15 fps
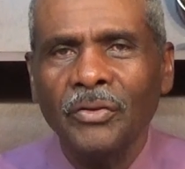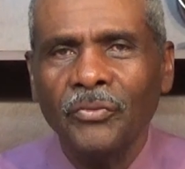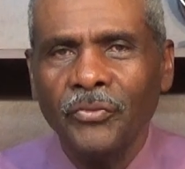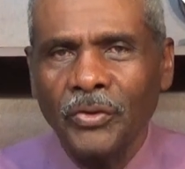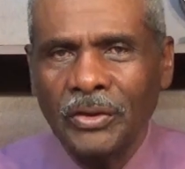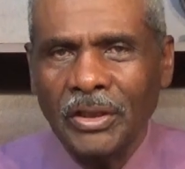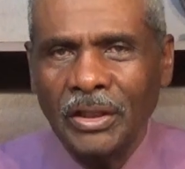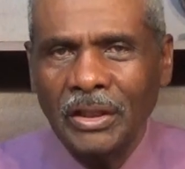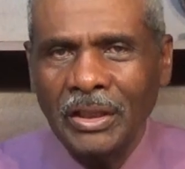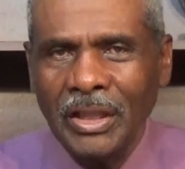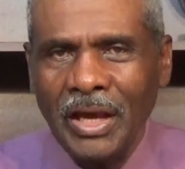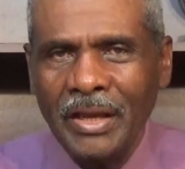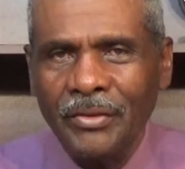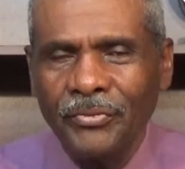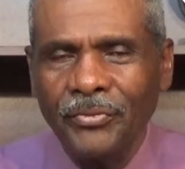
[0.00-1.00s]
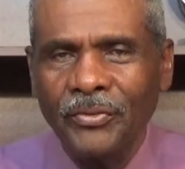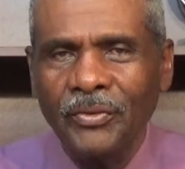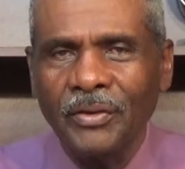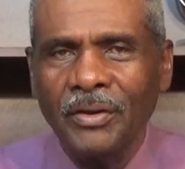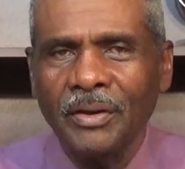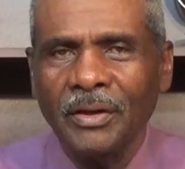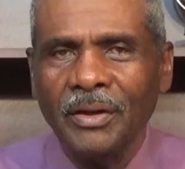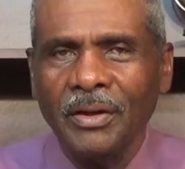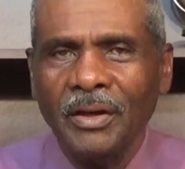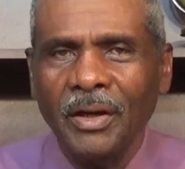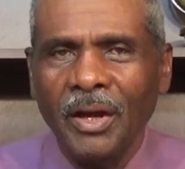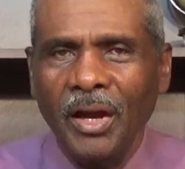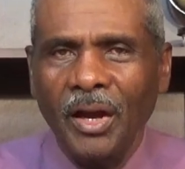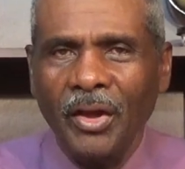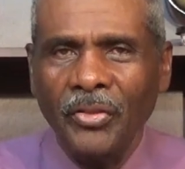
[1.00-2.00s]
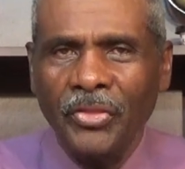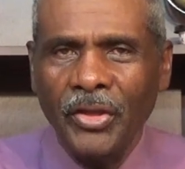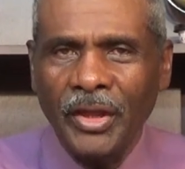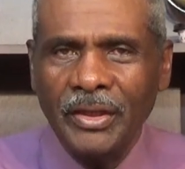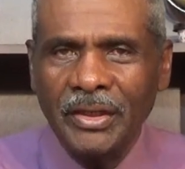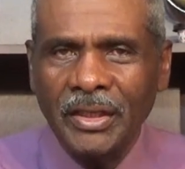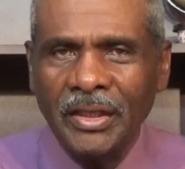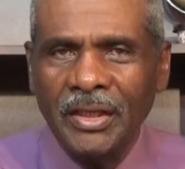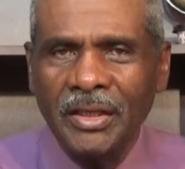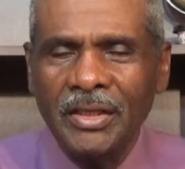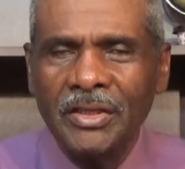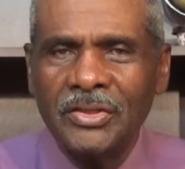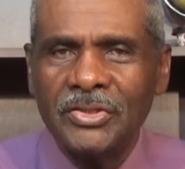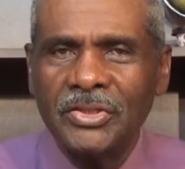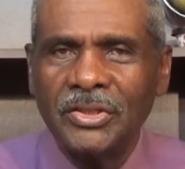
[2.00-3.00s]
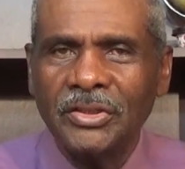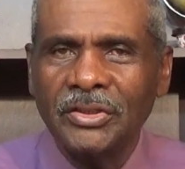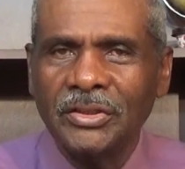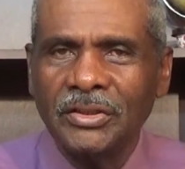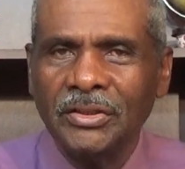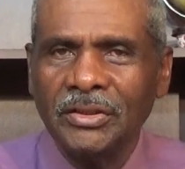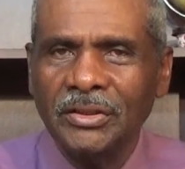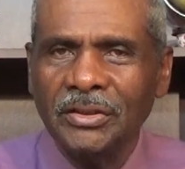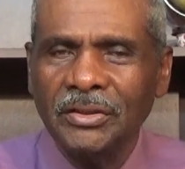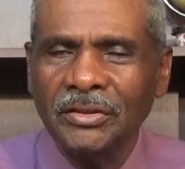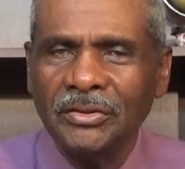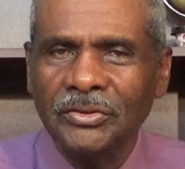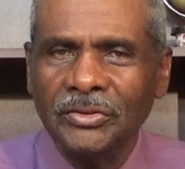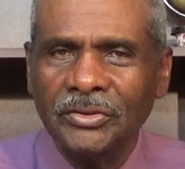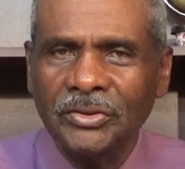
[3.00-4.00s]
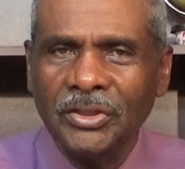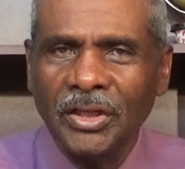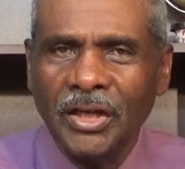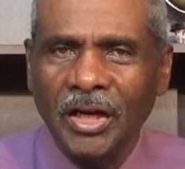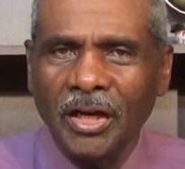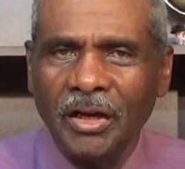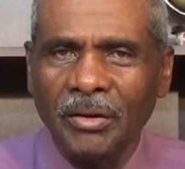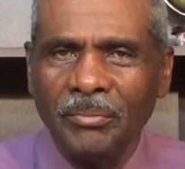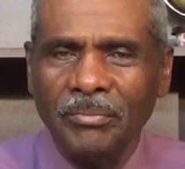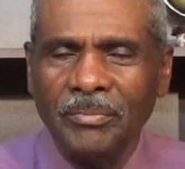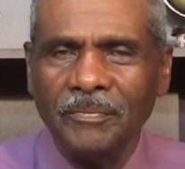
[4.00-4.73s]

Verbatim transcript: for the life that is to come.